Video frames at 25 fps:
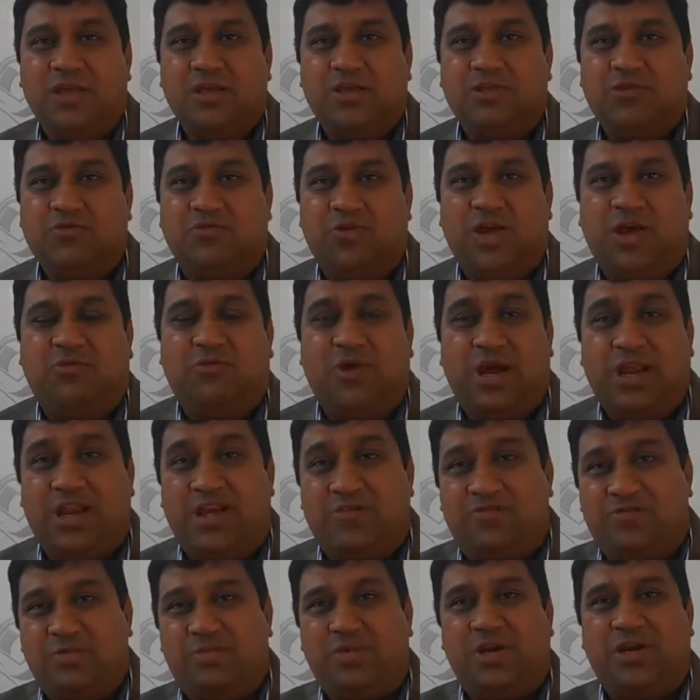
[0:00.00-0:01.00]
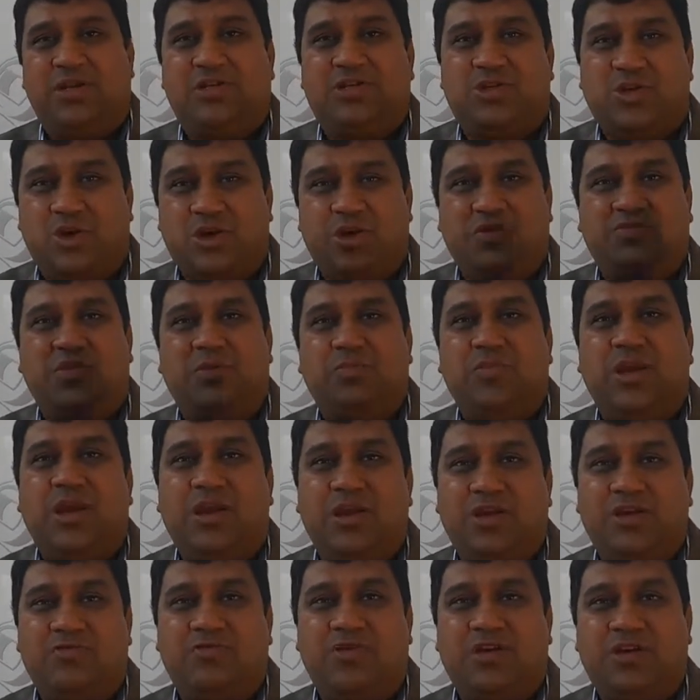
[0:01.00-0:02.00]
So while everybody is talking of the
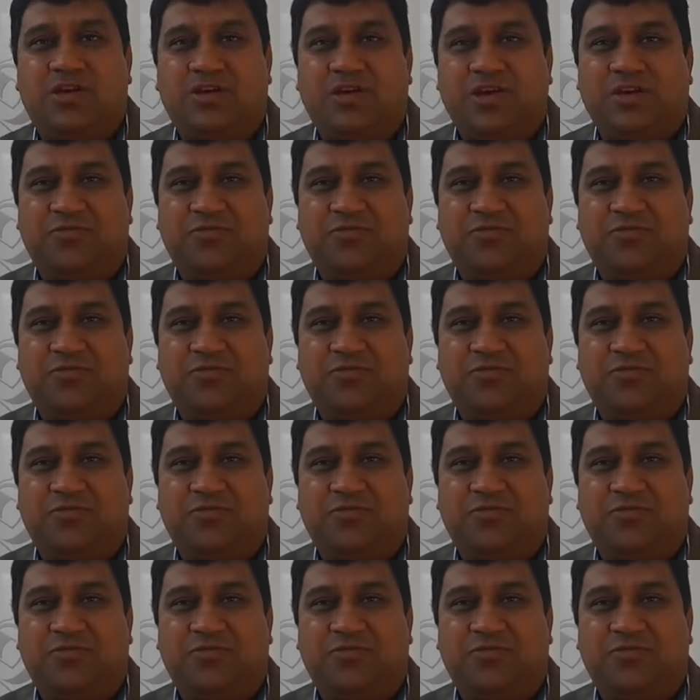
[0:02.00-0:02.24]
main river,